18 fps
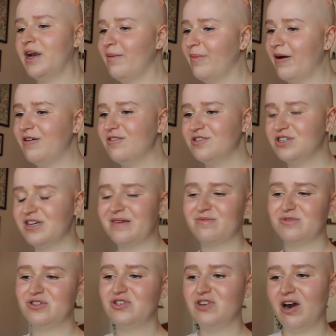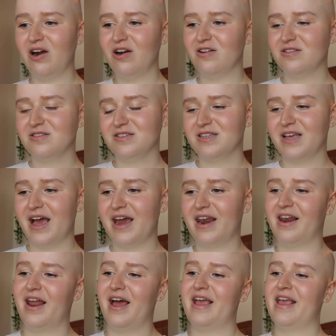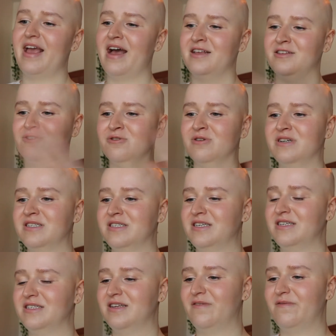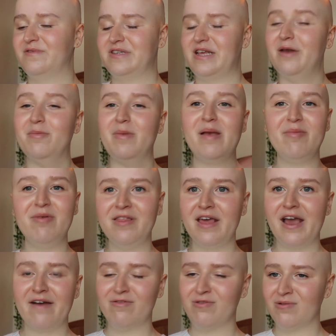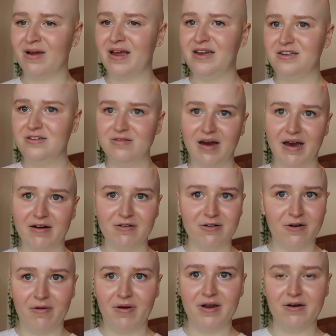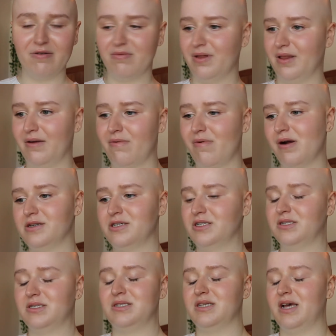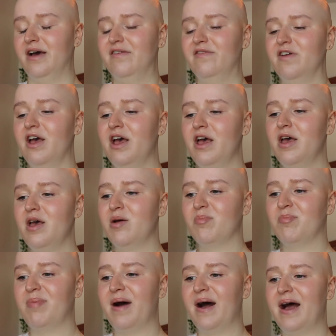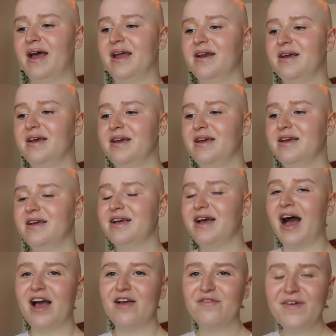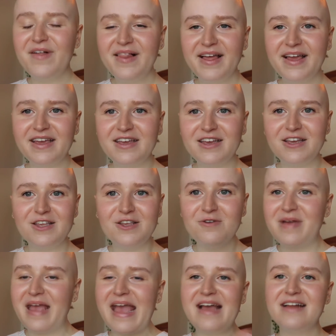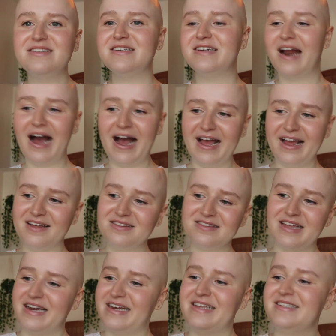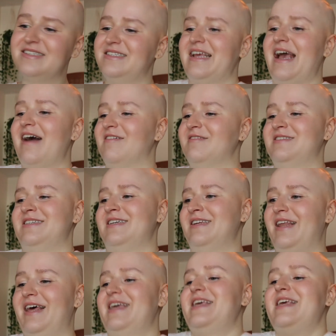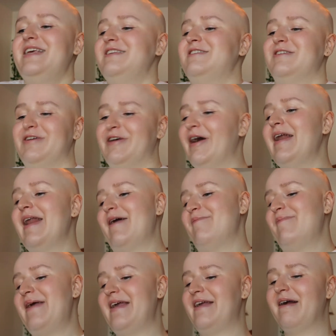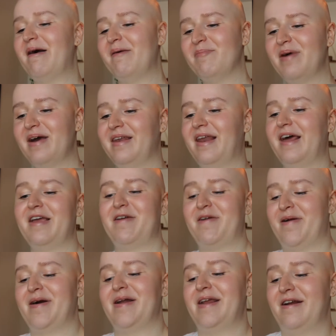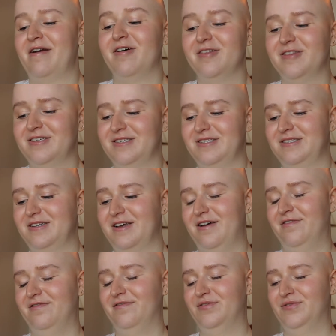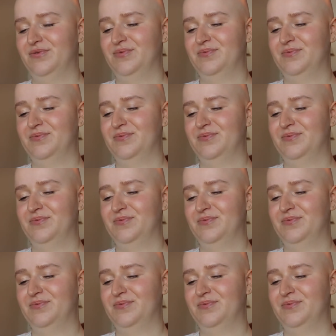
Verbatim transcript: about James Charles and like has criticisms and maybe they have a right to, I don't know, I don't really watch his stuff, but I feel like you can't deny that he's talented. Like he's good at makeup and like good at all this stuff.